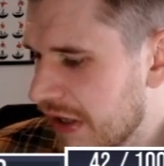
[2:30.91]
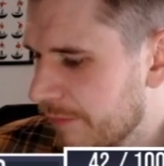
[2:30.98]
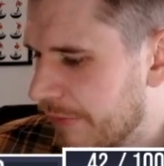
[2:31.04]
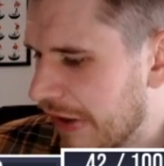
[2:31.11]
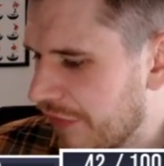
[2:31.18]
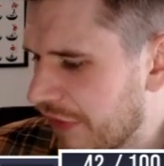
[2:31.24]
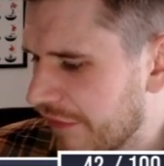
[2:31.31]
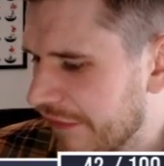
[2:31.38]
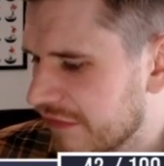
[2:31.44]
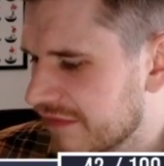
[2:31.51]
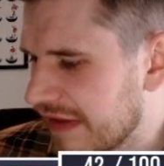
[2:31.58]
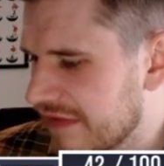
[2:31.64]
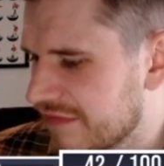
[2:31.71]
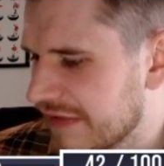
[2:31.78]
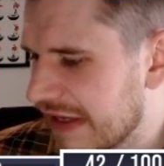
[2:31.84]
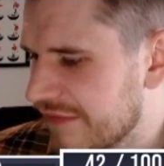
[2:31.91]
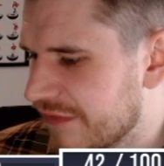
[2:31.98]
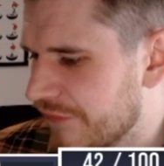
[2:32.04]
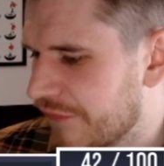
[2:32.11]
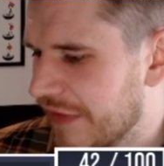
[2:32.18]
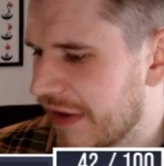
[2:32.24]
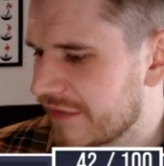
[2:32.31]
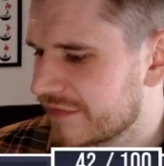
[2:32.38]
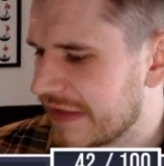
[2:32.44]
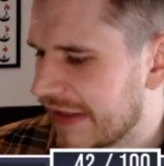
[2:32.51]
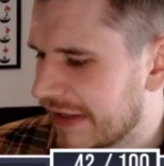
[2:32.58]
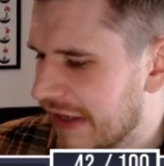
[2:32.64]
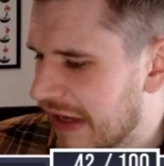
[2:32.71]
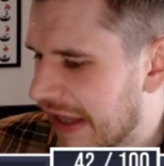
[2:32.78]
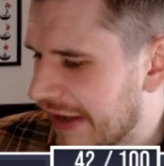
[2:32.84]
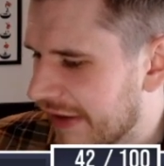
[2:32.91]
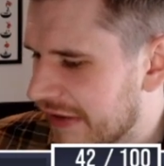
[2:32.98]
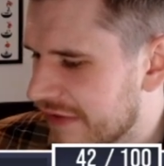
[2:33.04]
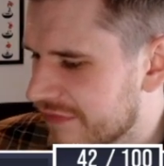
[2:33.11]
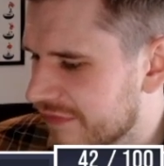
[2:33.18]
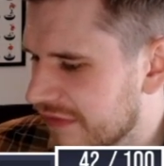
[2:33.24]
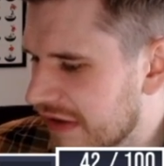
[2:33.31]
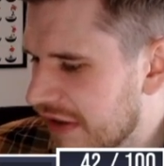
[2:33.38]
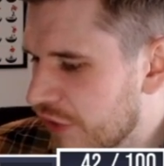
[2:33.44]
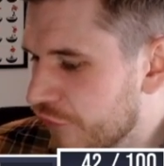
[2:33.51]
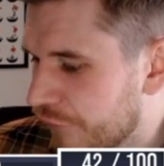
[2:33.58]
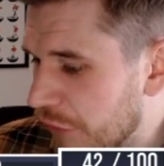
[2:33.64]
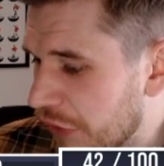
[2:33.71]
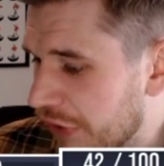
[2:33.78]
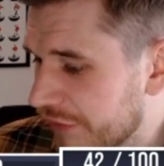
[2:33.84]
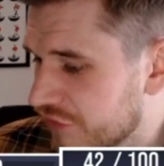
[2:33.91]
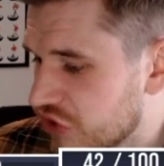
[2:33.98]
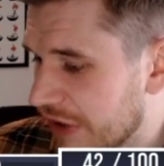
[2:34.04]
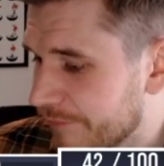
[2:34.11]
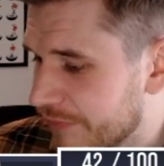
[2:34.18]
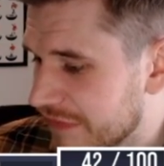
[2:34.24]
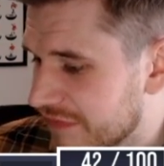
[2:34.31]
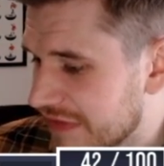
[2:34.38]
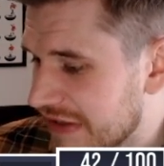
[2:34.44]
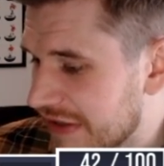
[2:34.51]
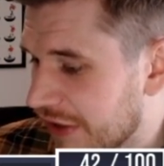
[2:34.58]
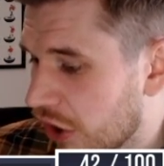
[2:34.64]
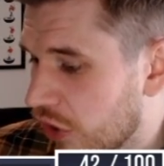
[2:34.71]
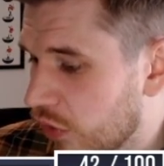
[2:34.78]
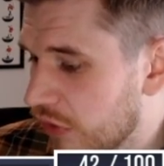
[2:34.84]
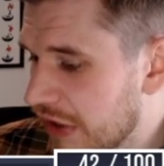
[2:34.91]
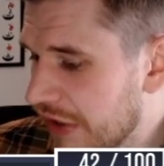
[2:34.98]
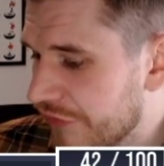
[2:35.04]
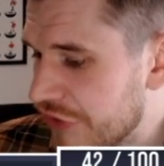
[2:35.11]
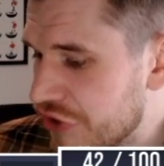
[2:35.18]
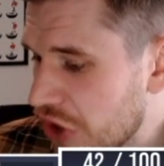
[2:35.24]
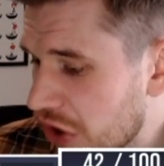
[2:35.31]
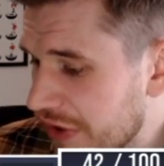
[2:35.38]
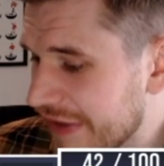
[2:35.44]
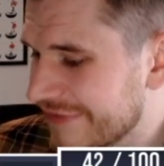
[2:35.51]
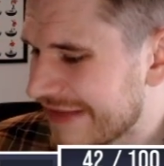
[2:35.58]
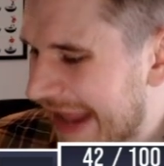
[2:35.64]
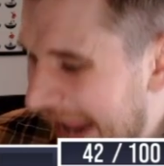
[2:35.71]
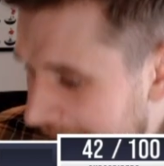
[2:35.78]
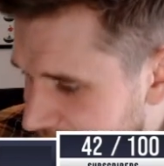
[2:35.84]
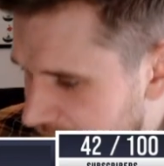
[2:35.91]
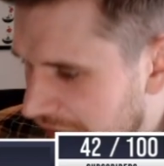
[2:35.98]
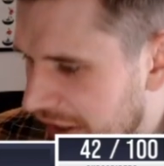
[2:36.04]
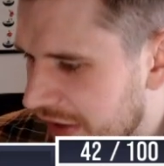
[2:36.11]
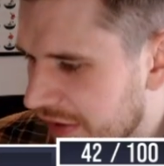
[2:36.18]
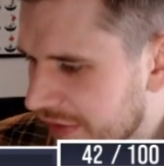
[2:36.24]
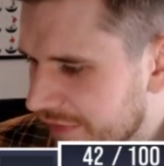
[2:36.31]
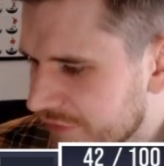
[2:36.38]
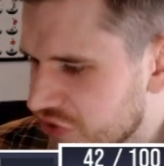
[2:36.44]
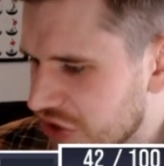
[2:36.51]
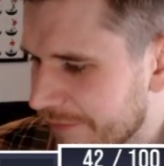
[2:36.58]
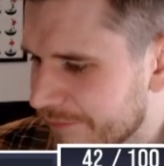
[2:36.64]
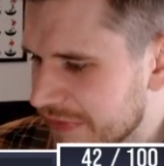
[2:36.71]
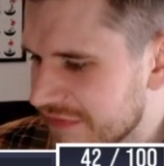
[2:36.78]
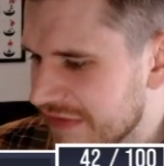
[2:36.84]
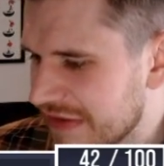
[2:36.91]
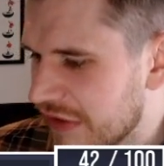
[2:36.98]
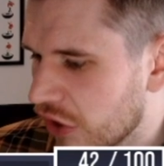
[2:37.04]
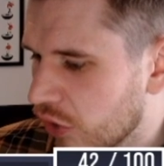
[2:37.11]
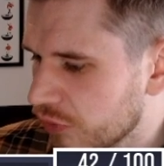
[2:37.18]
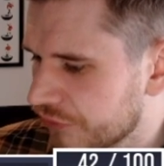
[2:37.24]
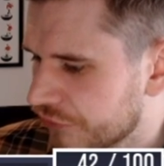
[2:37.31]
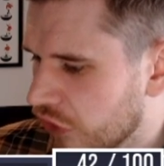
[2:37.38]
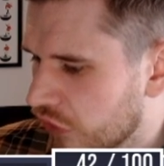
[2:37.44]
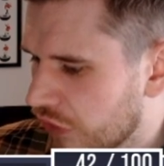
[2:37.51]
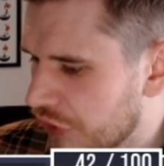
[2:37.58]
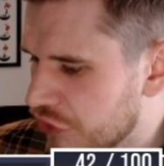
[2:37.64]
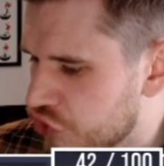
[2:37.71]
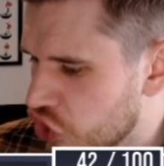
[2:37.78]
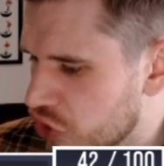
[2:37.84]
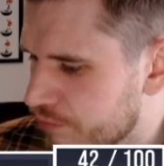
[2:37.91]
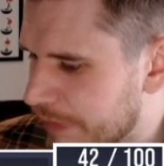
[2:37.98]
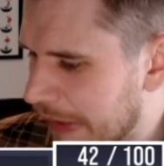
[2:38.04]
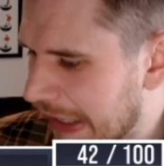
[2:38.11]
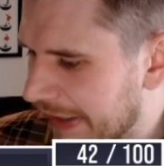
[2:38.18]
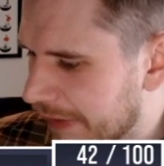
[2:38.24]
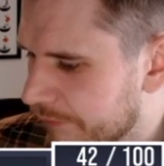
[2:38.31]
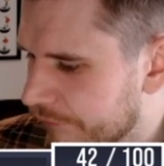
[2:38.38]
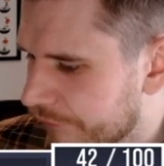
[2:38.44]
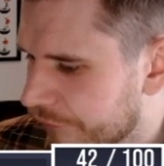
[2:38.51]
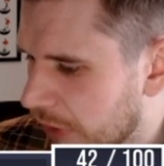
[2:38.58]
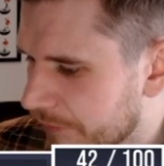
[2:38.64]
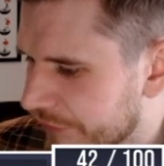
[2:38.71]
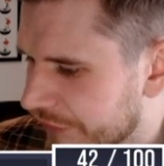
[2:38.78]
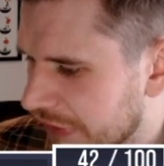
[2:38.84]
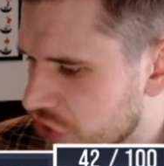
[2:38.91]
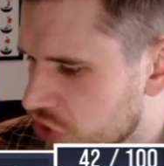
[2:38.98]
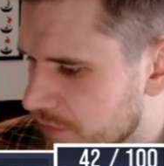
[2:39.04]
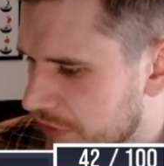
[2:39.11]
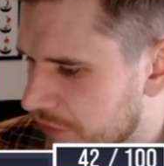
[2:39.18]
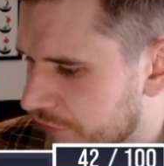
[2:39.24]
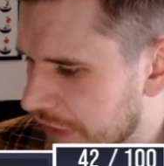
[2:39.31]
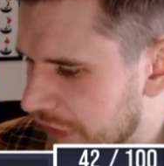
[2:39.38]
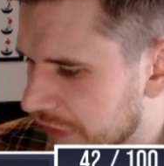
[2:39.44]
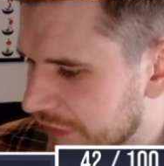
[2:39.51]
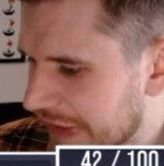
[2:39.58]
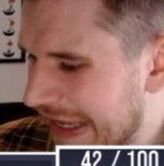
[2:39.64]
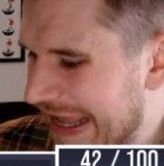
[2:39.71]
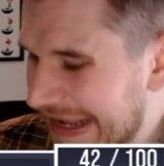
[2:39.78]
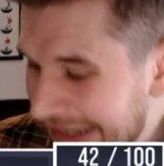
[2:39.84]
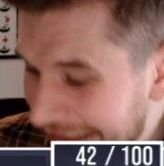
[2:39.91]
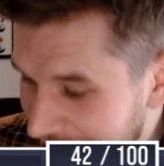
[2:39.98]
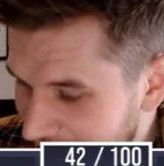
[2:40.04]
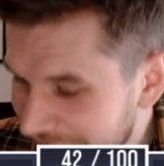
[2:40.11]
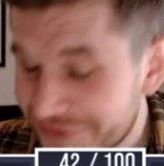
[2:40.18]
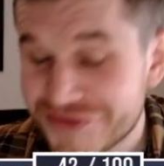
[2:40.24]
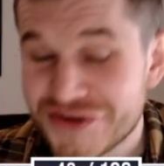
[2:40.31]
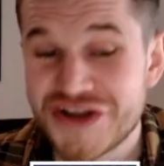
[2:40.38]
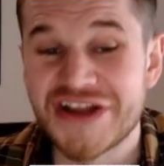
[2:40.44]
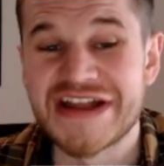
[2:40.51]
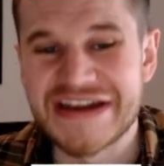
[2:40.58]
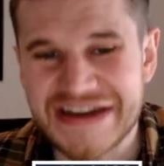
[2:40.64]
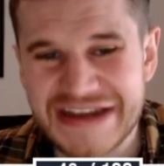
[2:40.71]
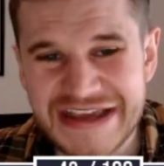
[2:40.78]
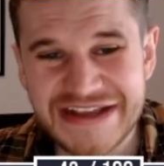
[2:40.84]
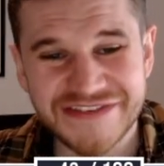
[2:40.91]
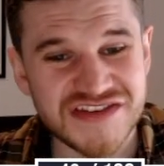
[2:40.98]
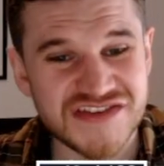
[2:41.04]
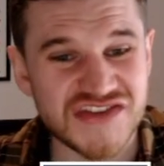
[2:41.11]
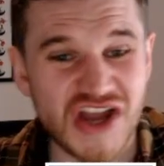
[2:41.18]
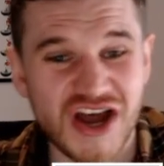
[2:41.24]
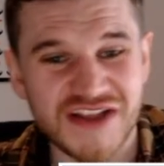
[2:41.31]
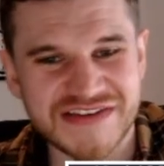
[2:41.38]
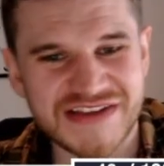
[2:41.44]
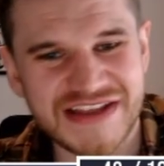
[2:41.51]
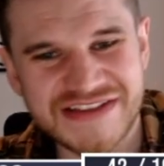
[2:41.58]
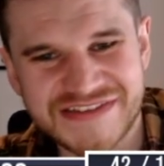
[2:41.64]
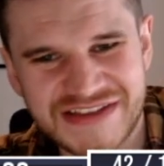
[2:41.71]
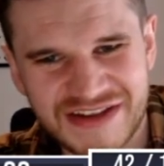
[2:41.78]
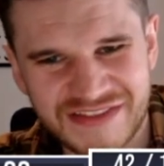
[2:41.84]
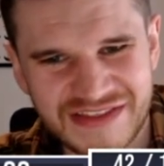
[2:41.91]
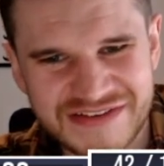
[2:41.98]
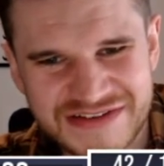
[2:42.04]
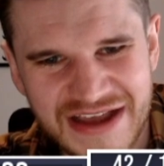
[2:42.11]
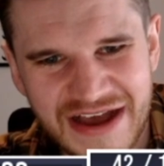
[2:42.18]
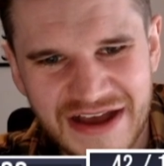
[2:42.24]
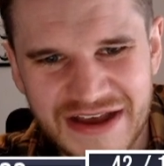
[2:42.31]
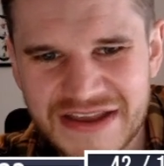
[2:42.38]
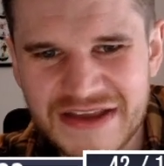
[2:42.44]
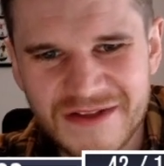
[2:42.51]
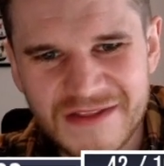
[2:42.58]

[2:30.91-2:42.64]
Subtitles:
But I think he saved it for that second leg, and his first Champions League goal, the youngest ever Champions League goal scorer, Jude Bellingham from central midfield. England need to start to consider this guy.